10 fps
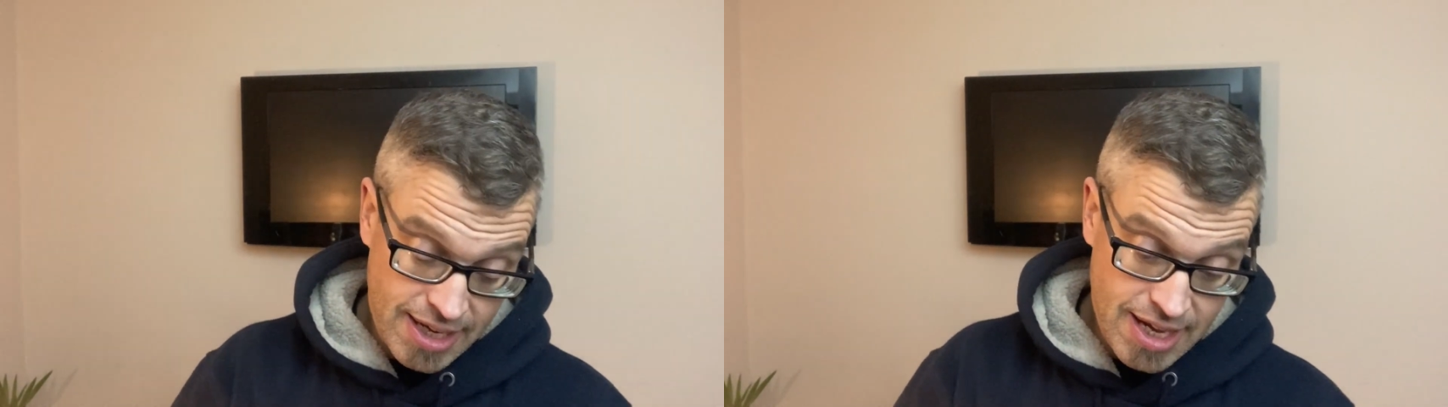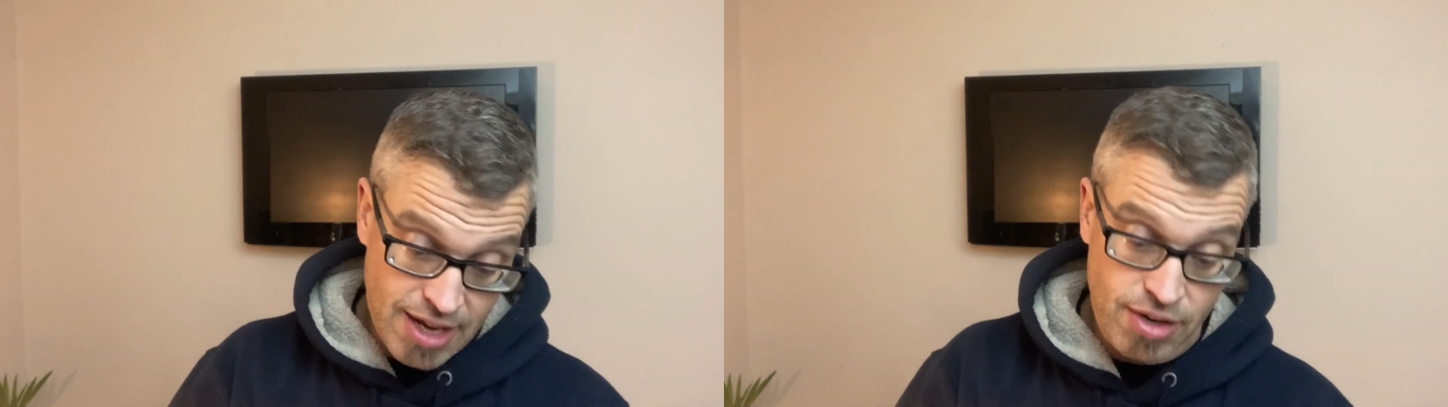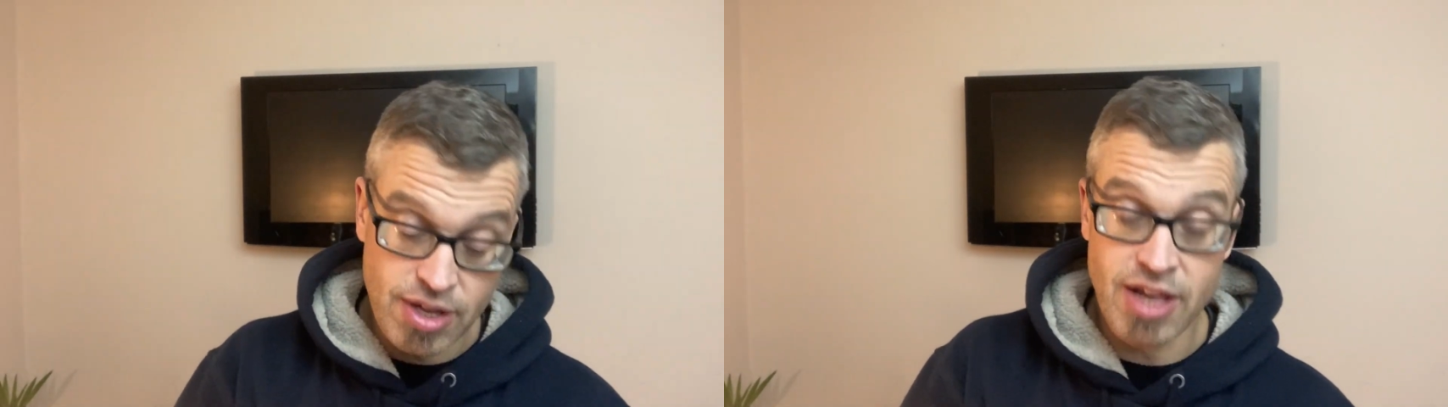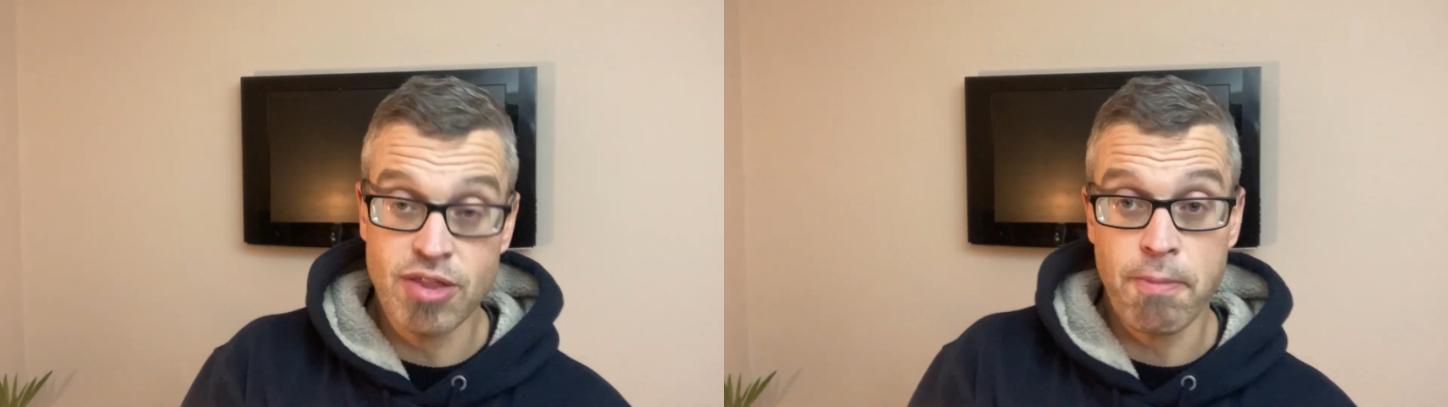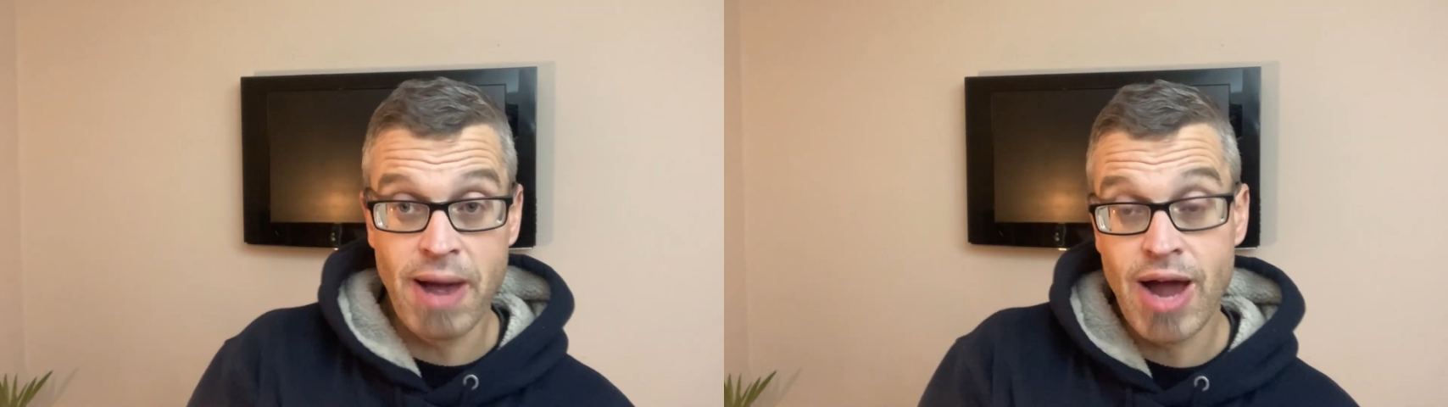can
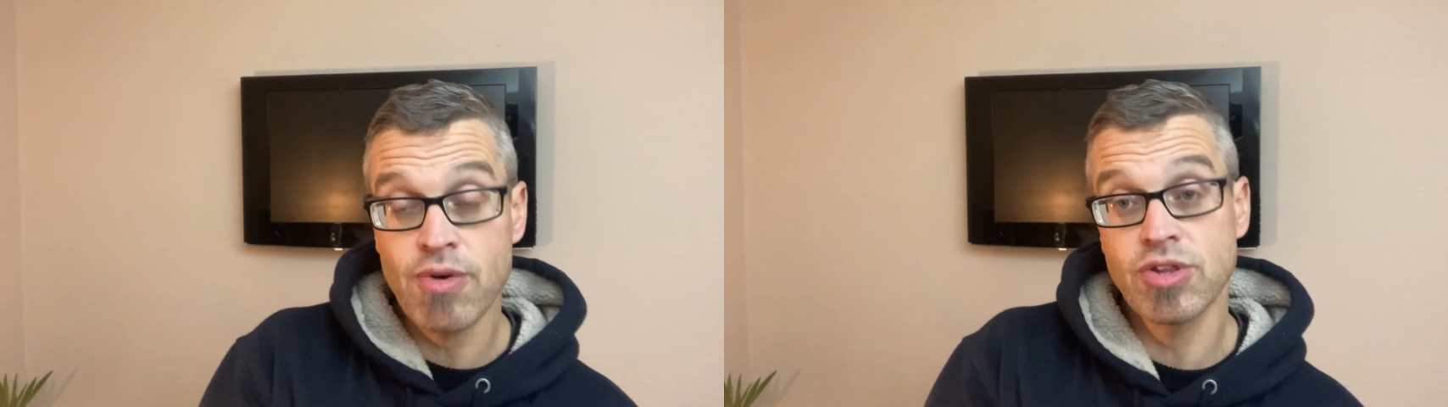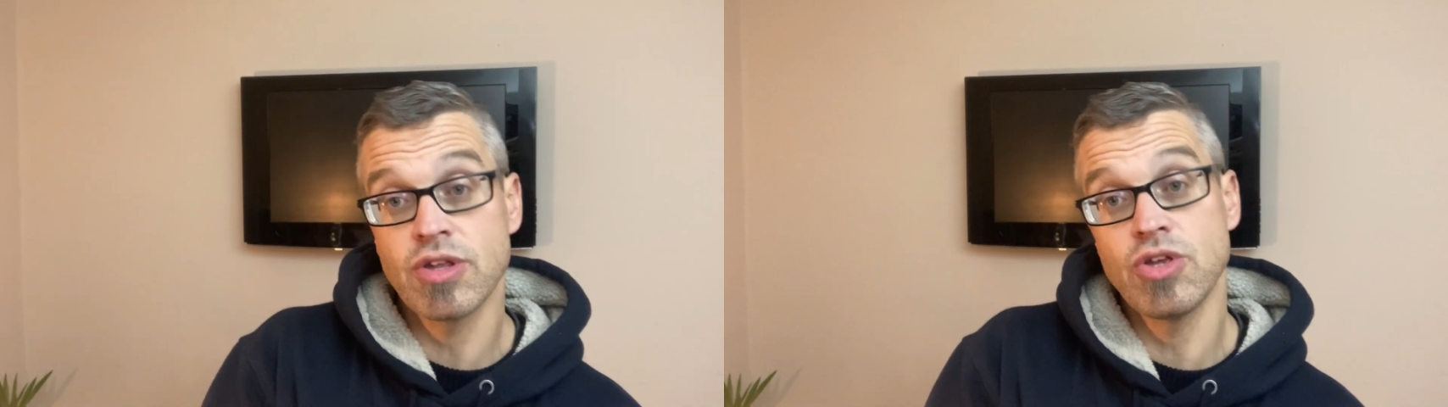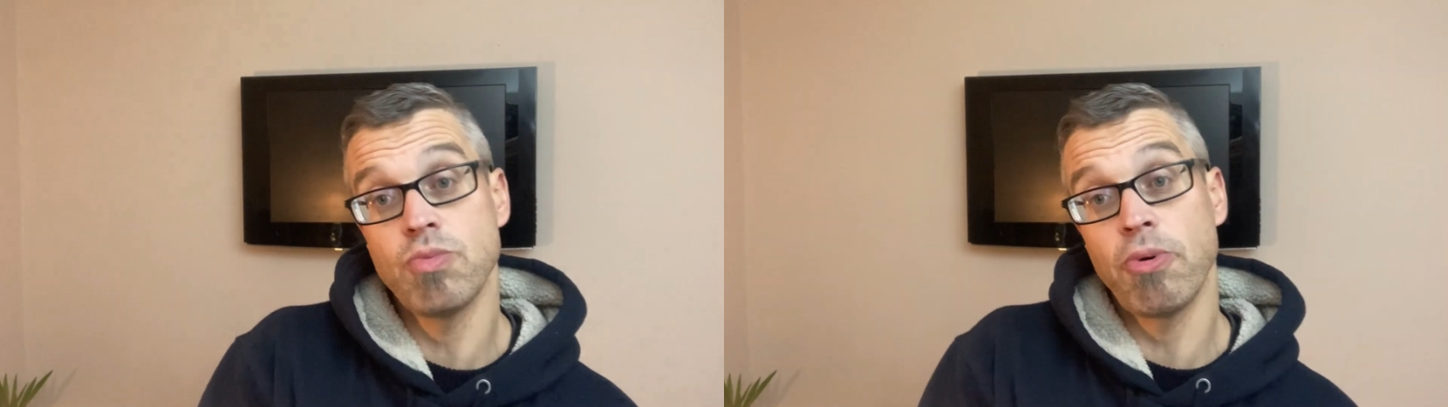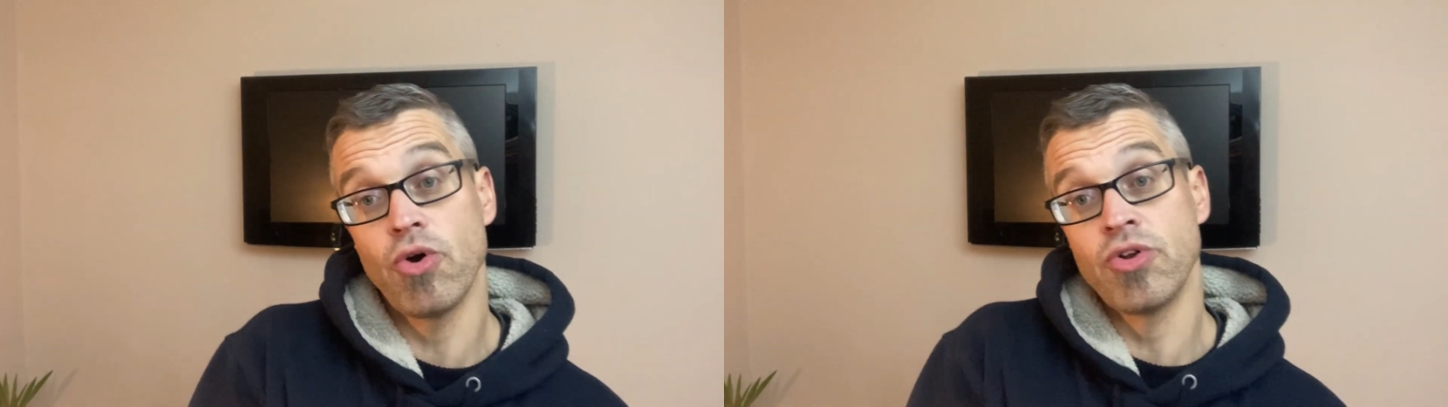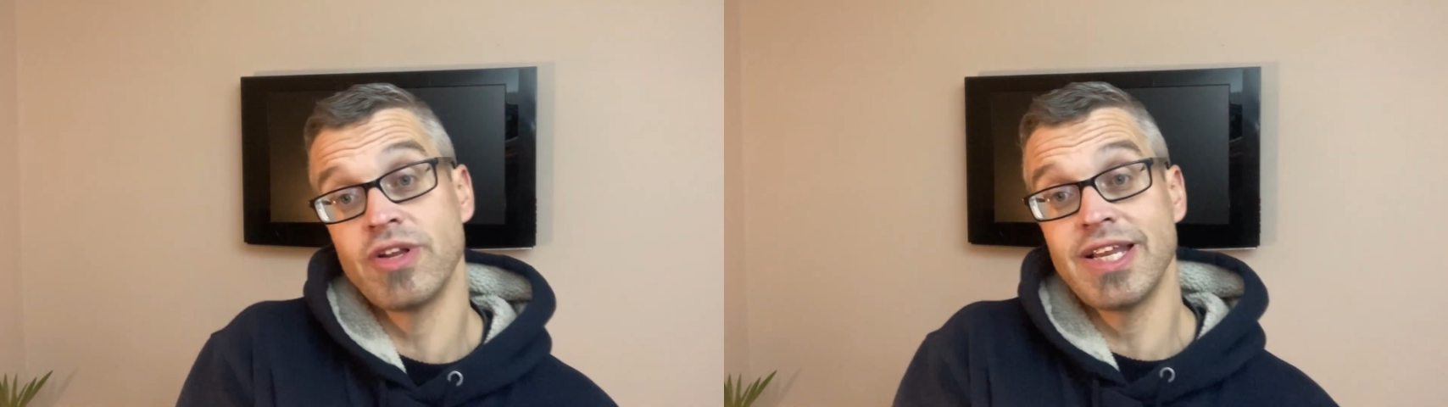the power that you
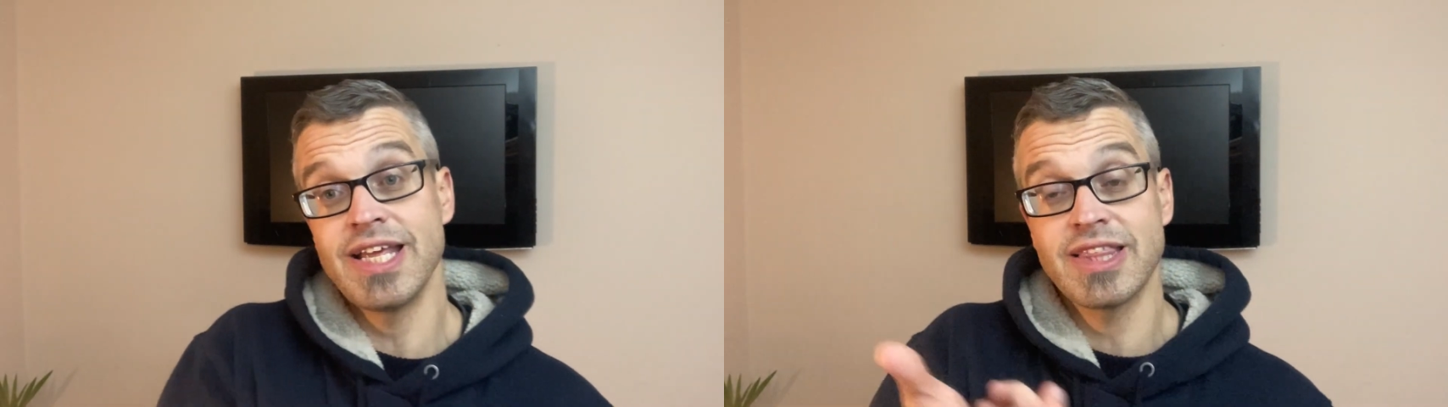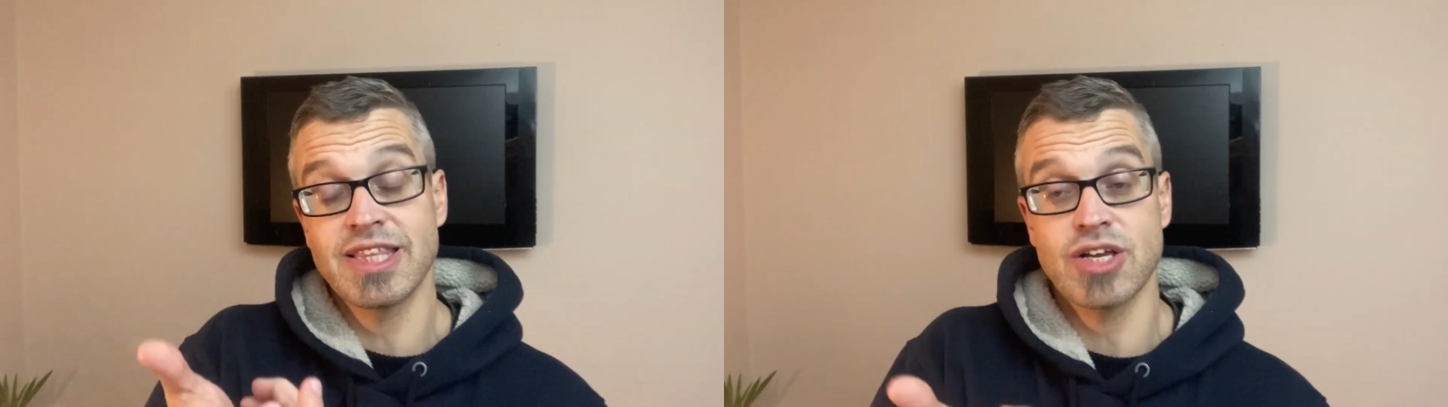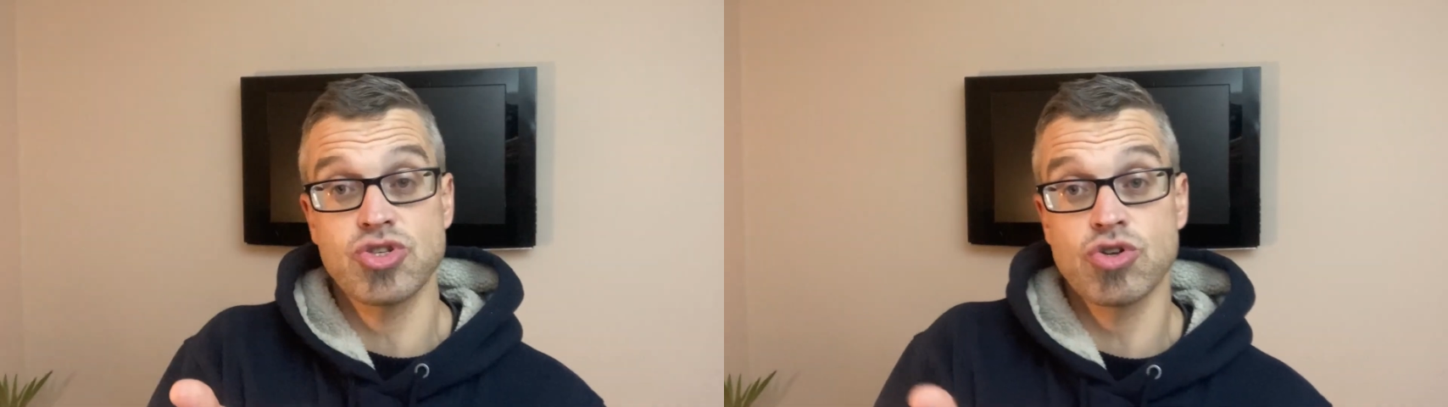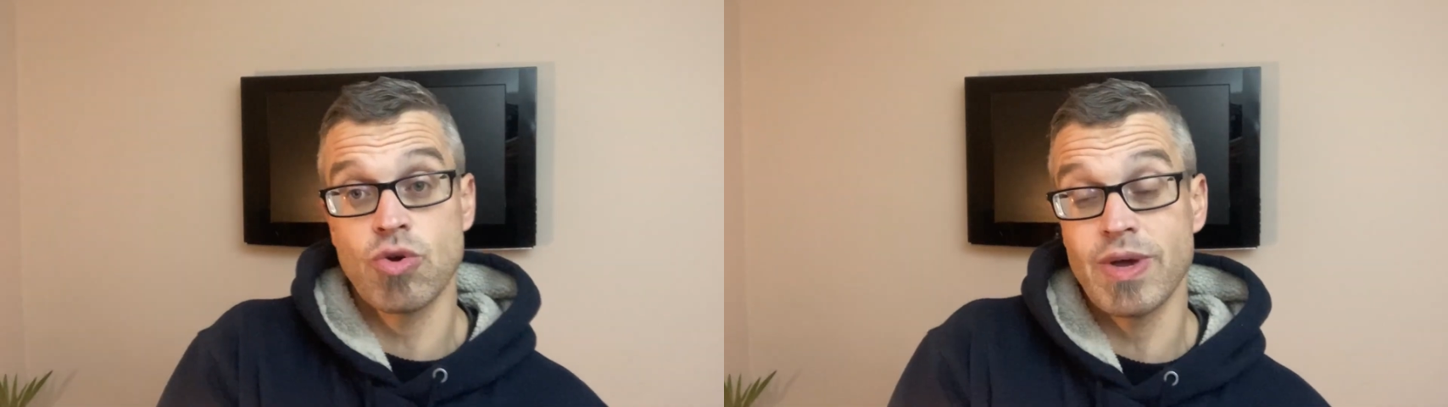put underneath that screw,